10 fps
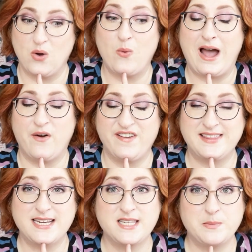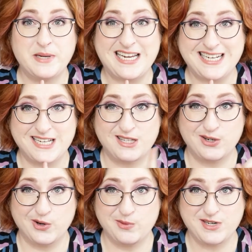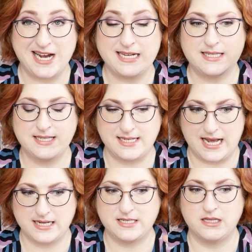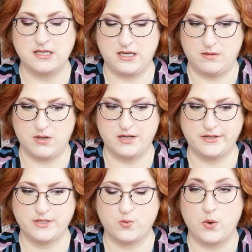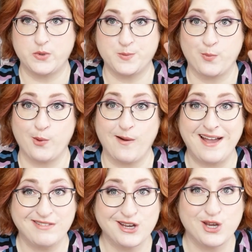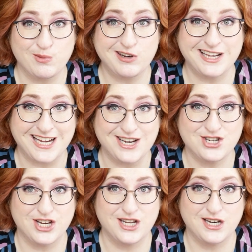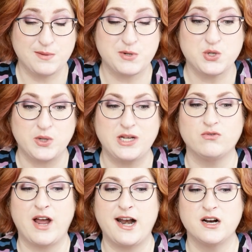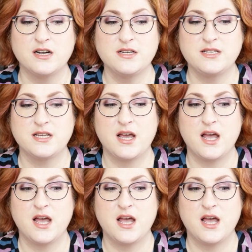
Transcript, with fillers: wow, if they subpoenaed the group chats, the texts, and the emails, what was private communication between writers,